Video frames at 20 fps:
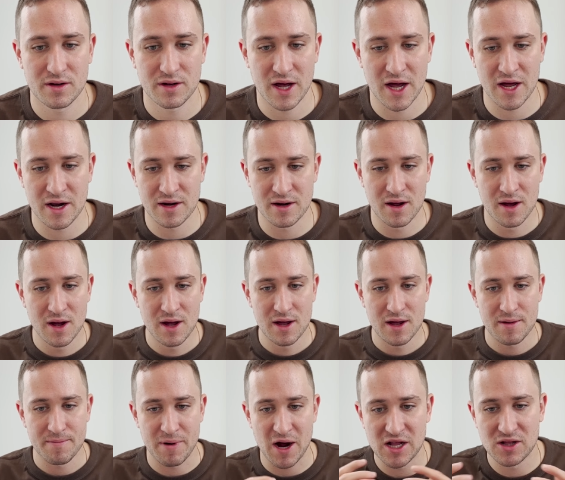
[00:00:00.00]
And
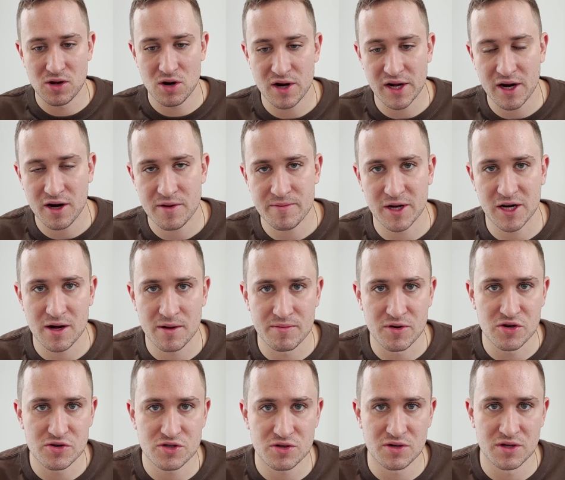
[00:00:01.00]
by learning how to become
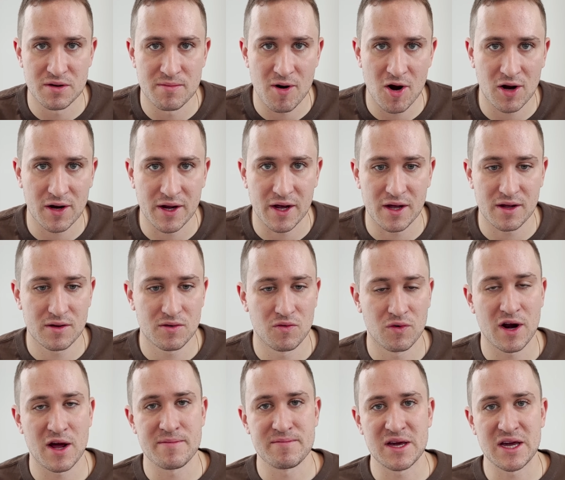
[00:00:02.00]
neutral in the market,
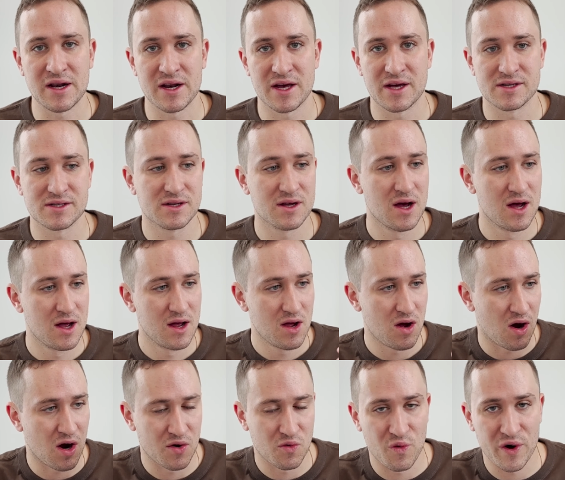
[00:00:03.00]
what I mean is
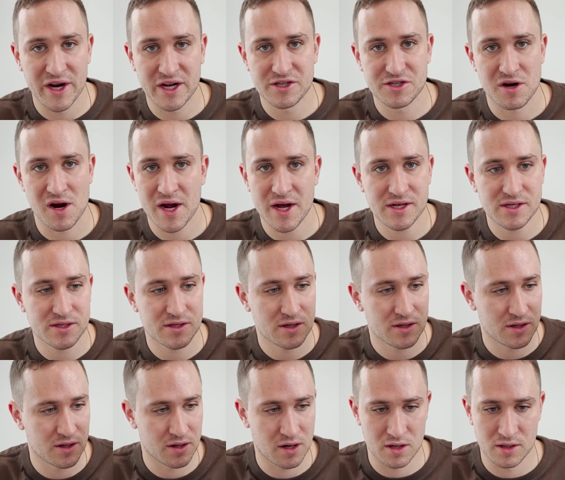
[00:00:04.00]
on winning trades,
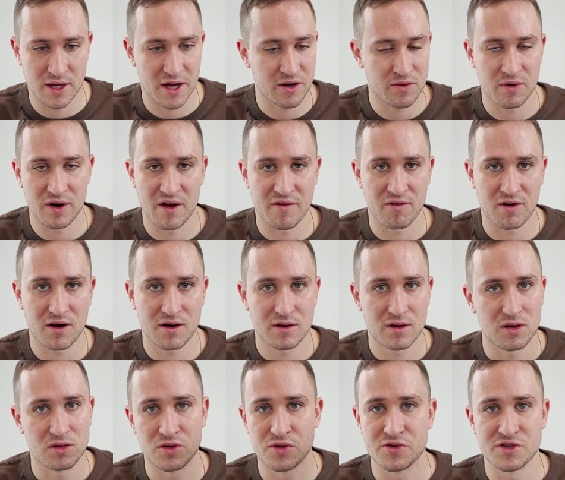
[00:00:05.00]
you're like whatever.
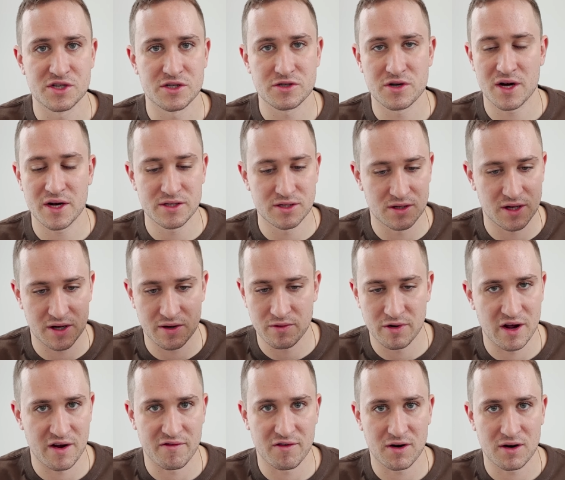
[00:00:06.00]
Losing trades, you're like
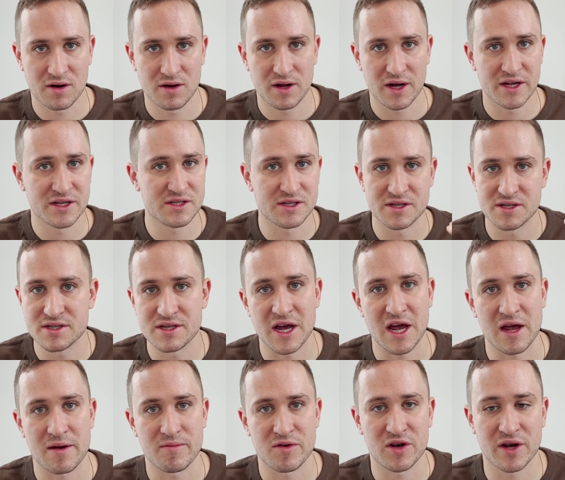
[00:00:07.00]
whatever. It's the
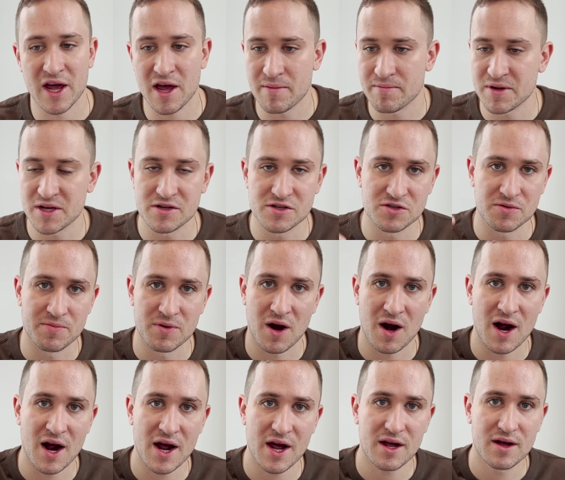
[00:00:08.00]
same. You can't be super
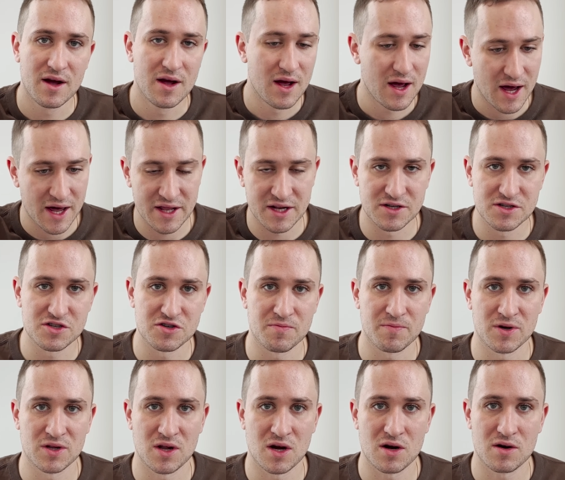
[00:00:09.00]
high and then
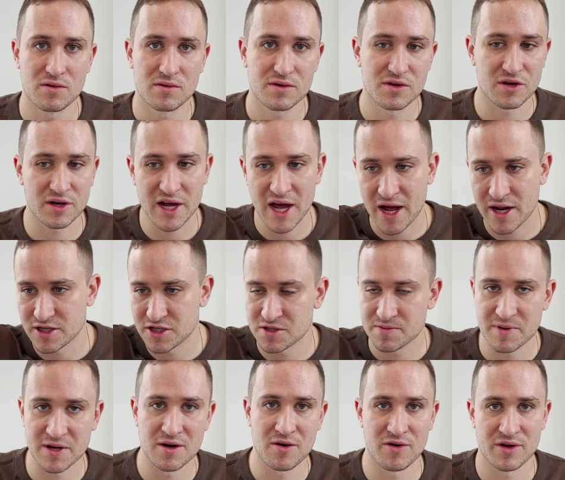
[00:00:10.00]
super low. You can't just
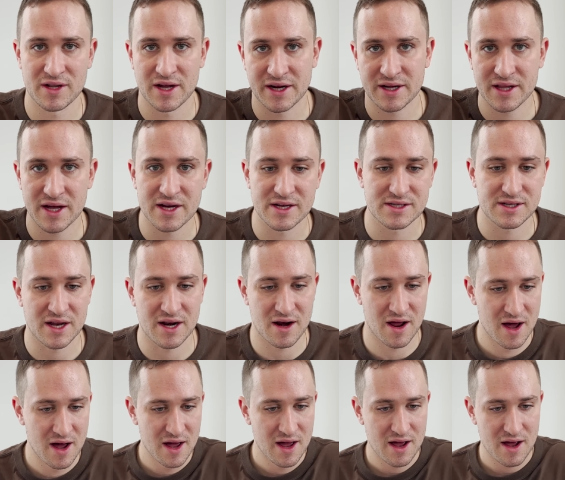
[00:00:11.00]
be going like this. And
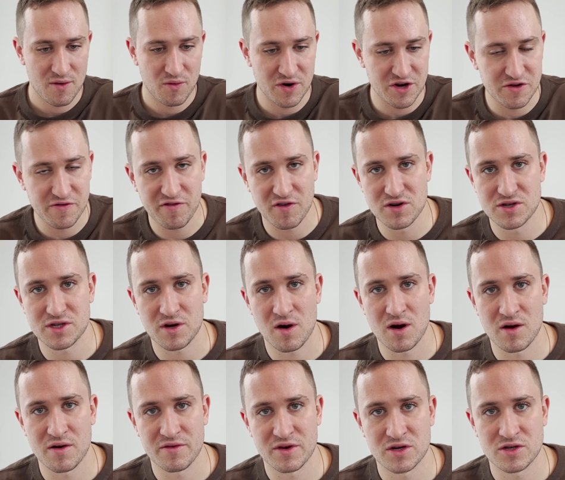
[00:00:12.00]
when you first start
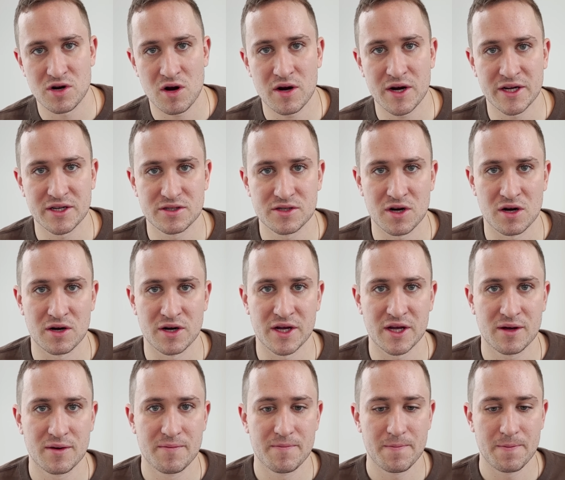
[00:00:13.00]
out your trading
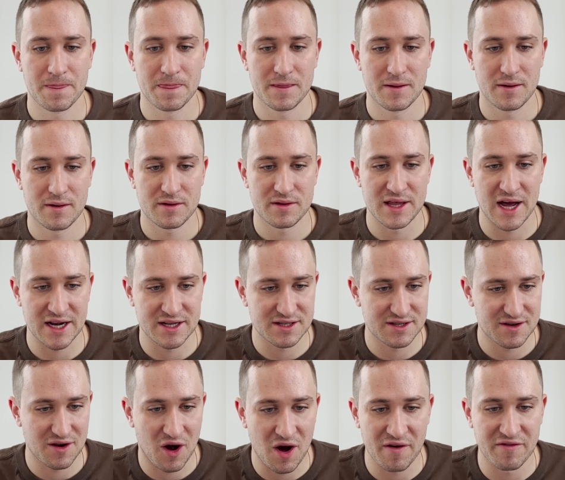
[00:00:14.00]
journey,
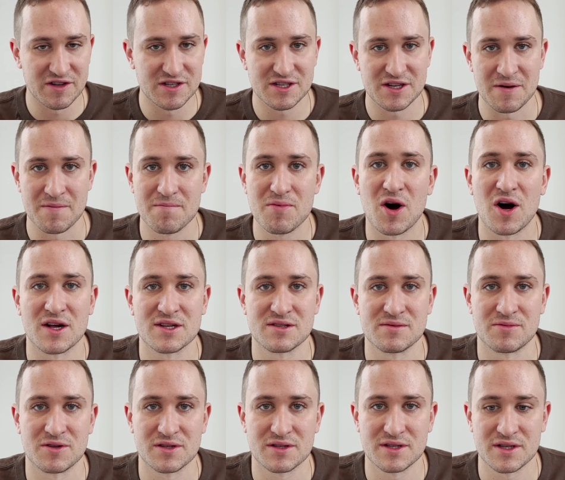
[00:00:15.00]
that's obviously
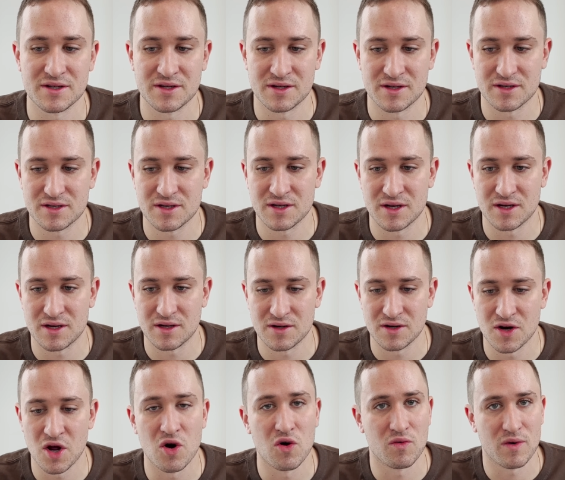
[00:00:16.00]
impossible to, to
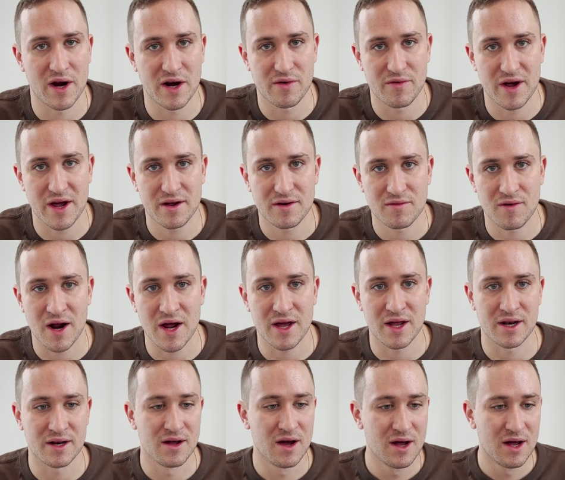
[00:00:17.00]
know right away, right?
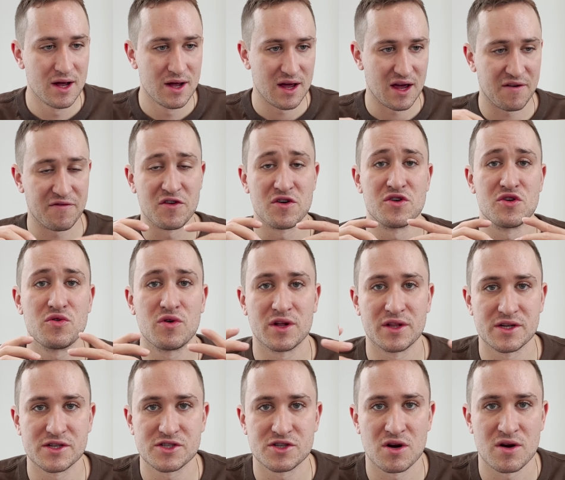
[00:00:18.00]
And if you're new on
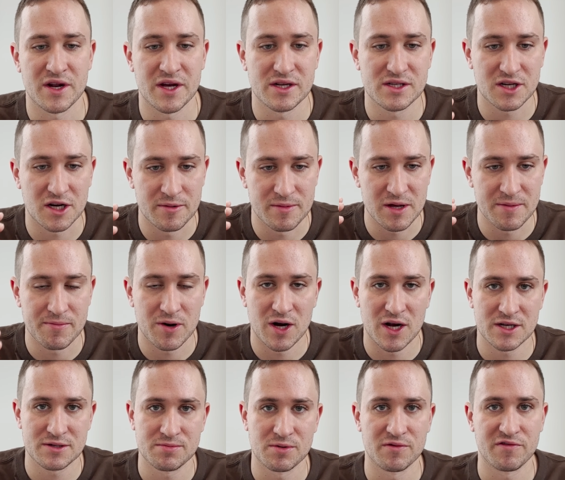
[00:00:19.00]
this journey, it's gonna be
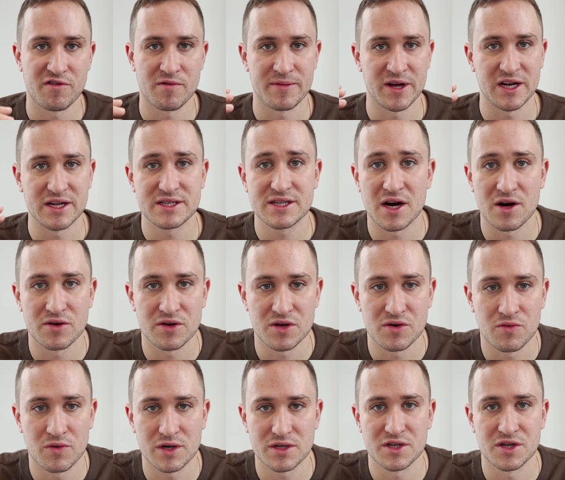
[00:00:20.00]
impossible for me to tell
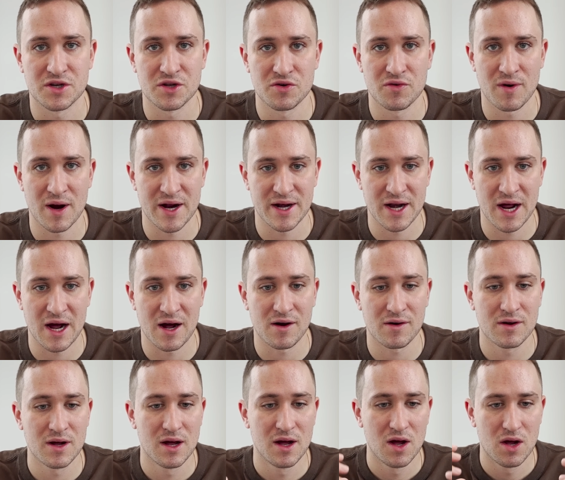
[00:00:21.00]
you what to do right
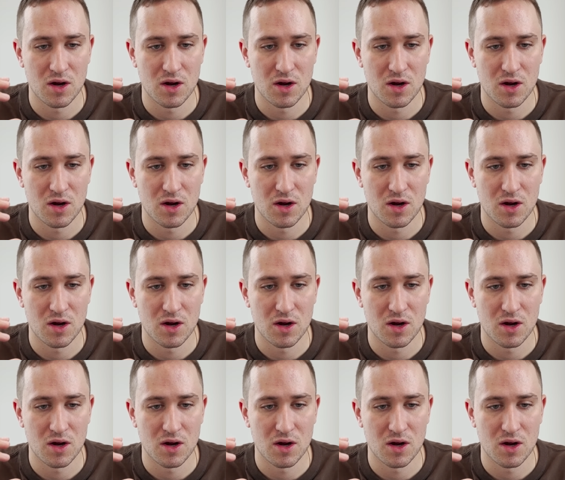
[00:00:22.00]
now.